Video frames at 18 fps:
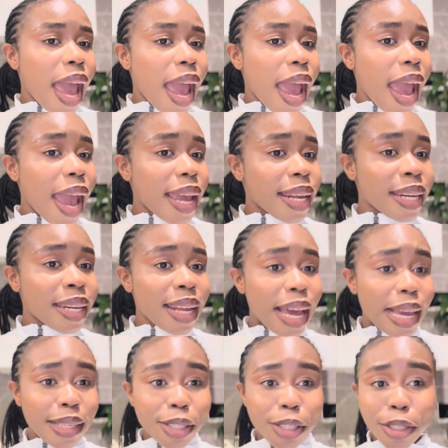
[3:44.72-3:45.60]
And
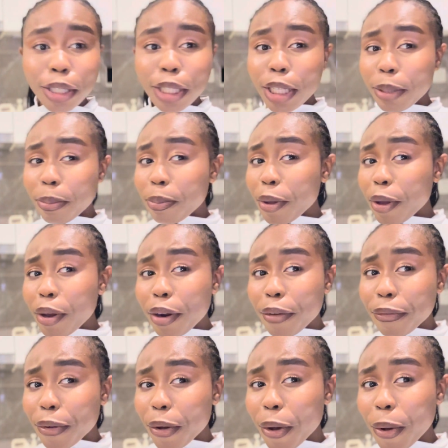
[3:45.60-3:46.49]
I still look
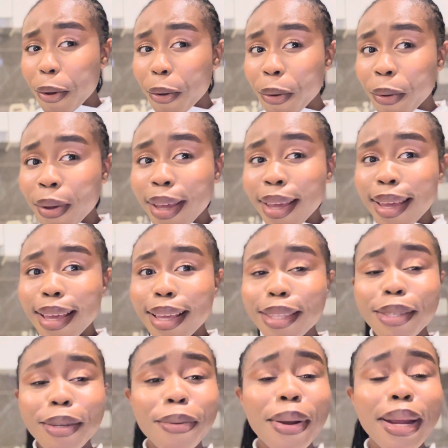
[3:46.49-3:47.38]
beautiful.
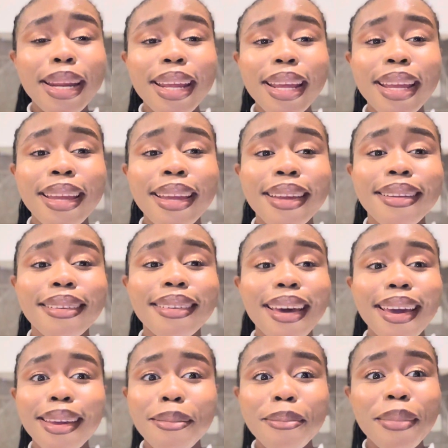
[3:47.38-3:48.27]
It's already
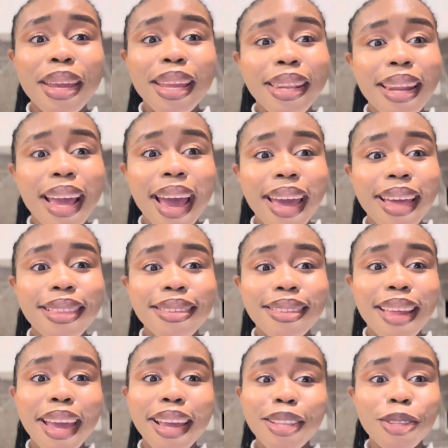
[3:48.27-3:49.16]
like midnight,
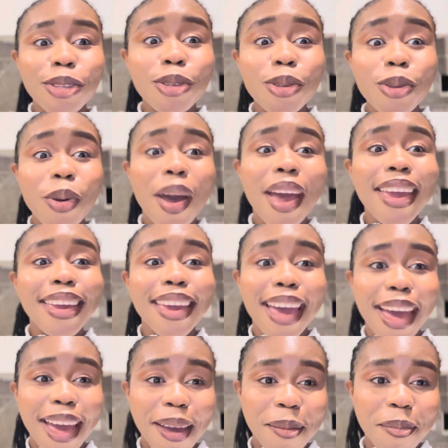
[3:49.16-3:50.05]
like 2
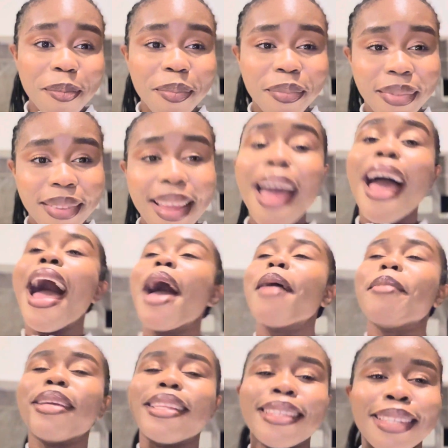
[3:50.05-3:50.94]
a.m. I
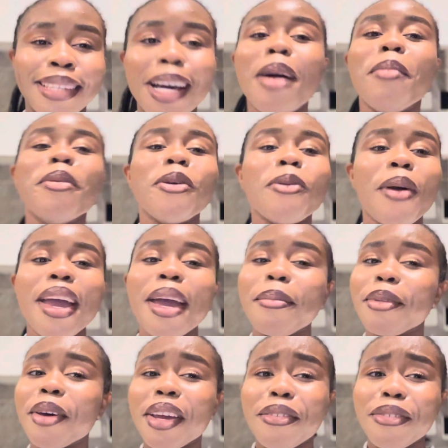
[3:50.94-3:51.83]
mean, tell me why I'm
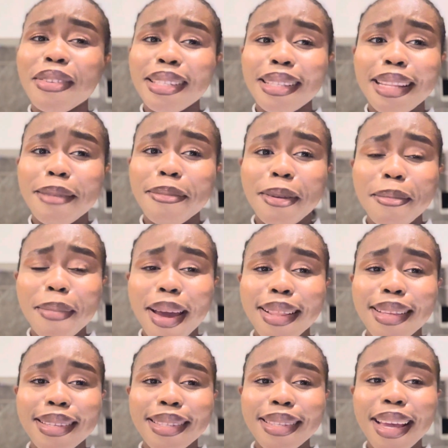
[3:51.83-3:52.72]
not even sleeping by
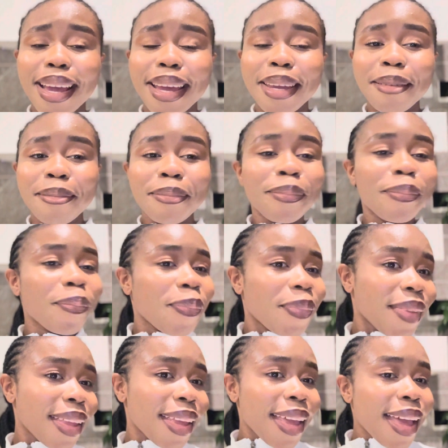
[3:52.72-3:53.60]
this time.
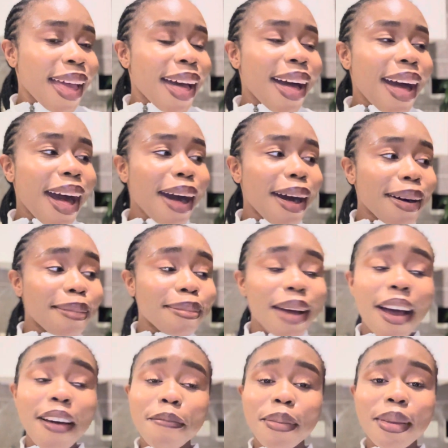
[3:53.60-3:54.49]
Um,
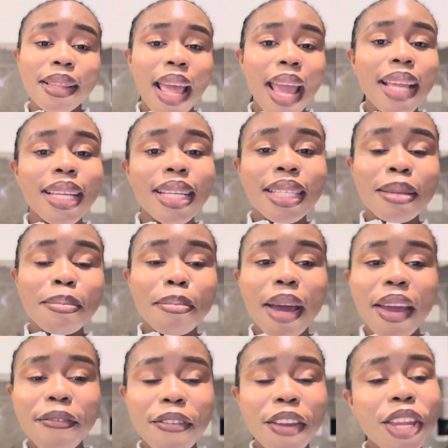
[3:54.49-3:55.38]
I've been editing
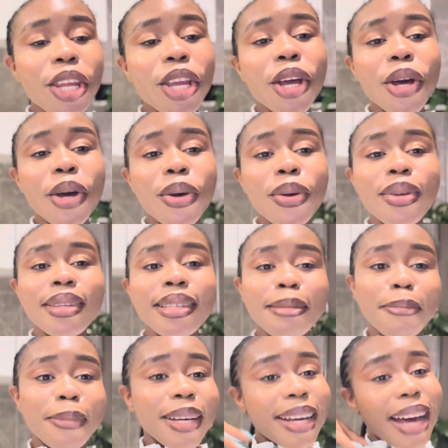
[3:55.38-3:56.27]
my videos,
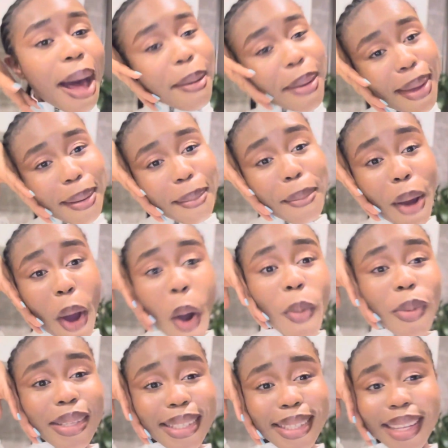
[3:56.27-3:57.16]
but I'm
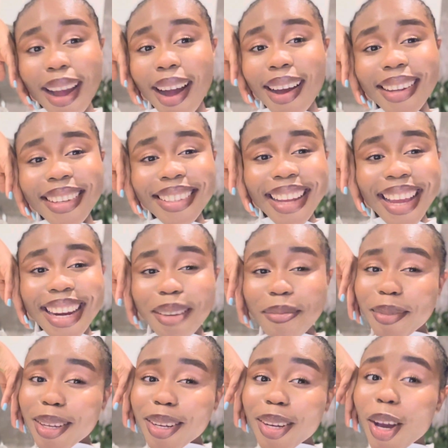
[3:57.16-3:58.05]
almost done and
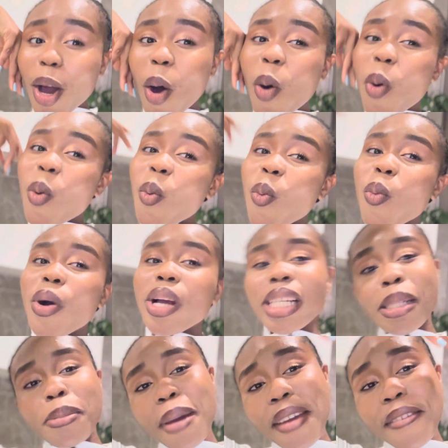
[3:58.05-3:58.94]
I'm gonna go
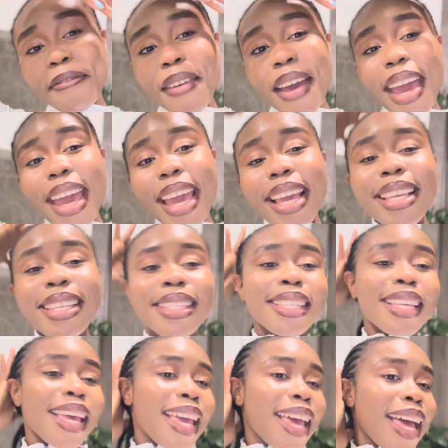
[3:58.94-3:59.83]
wash my face,
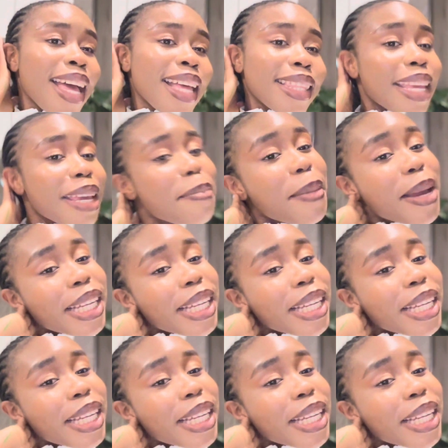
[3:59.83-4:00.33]
take my